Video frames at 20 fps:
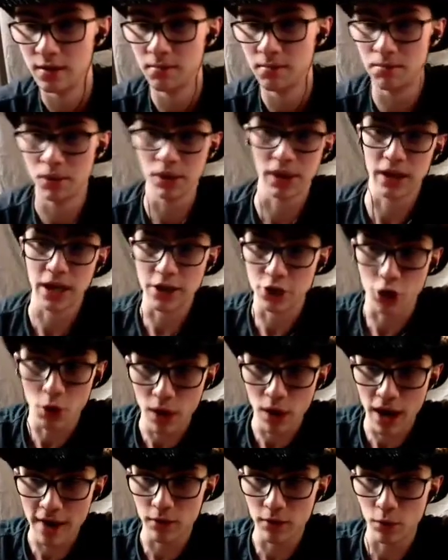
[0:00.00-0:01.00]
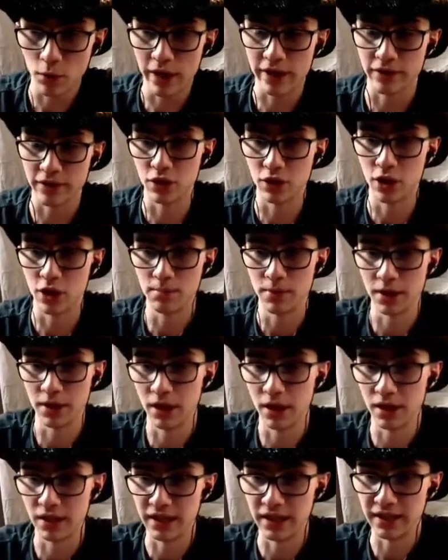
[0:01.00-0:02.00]
But, like, I don't have a way of stopping it,
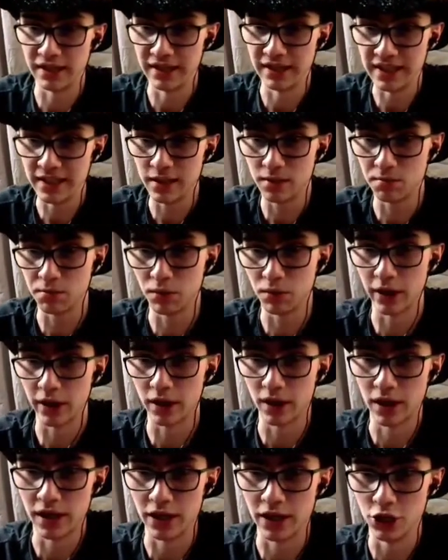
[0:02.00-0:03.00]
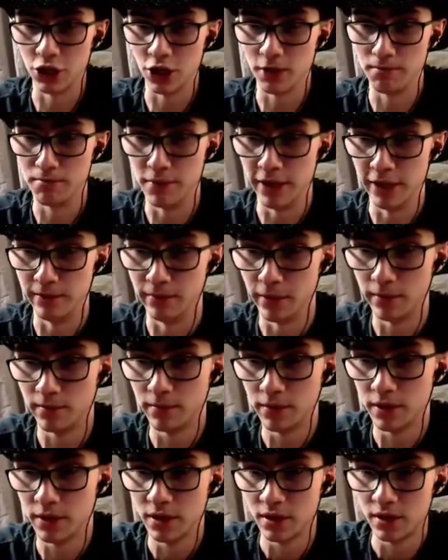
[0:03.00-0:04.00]
and I need to break Asia minimum.
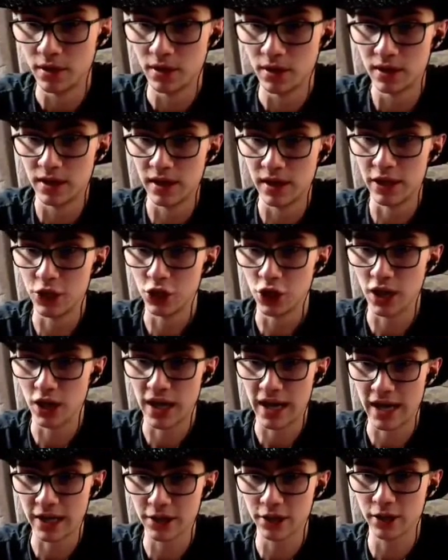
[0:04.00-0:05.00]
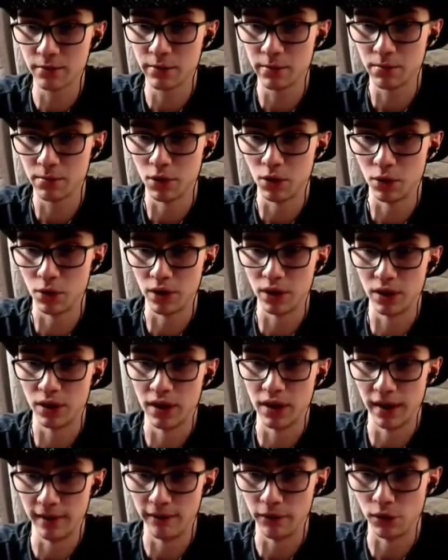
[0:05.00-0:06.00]
Asia has to be broken
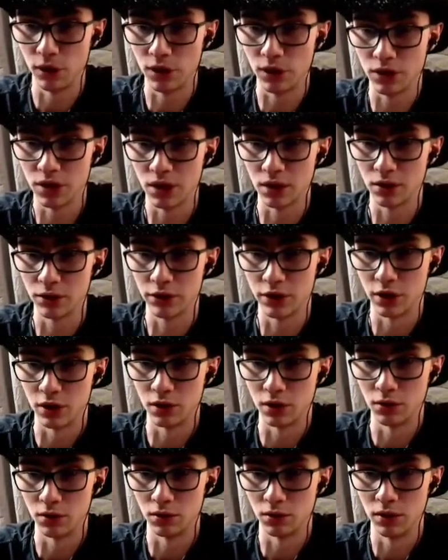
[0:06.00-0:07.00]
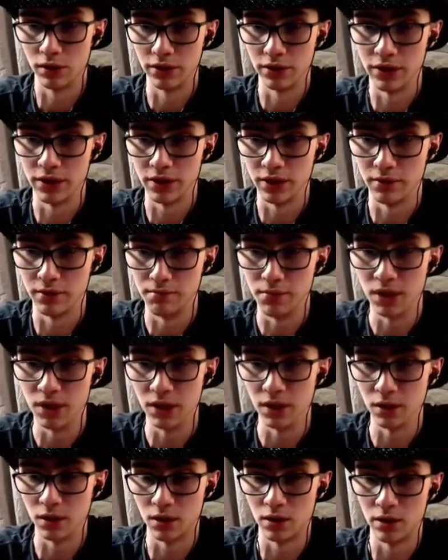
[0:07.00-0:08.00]
every single turn, or else it's an
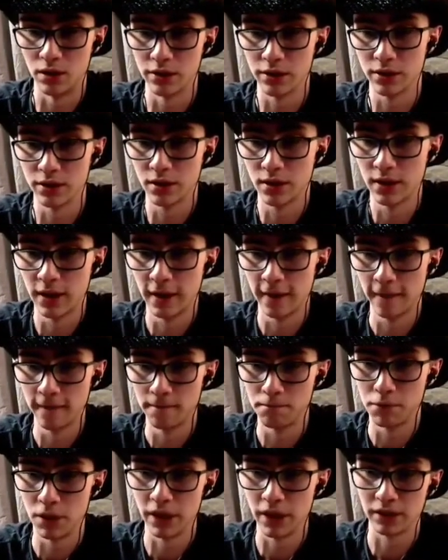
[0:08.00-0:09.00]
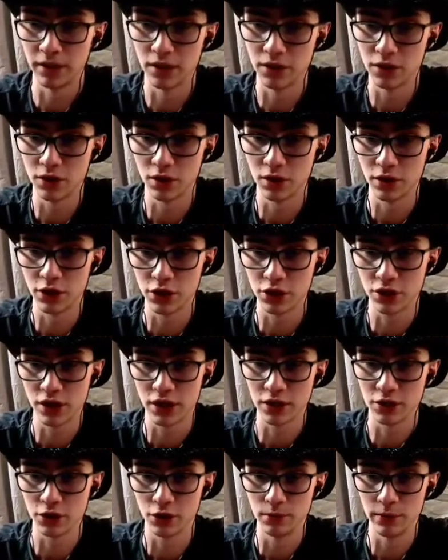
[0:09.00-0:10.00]
immediate loss. But, like, this turn, it just
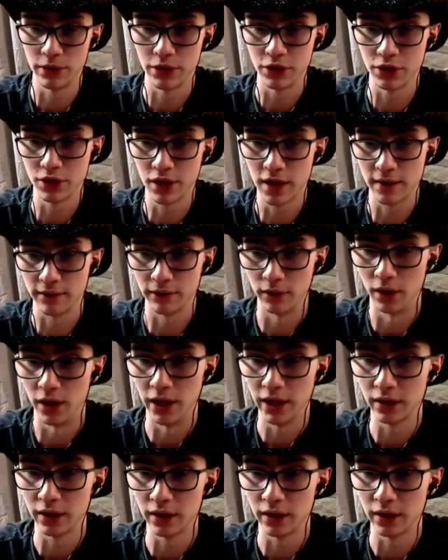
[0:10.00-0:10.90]
takes too much stuff, right?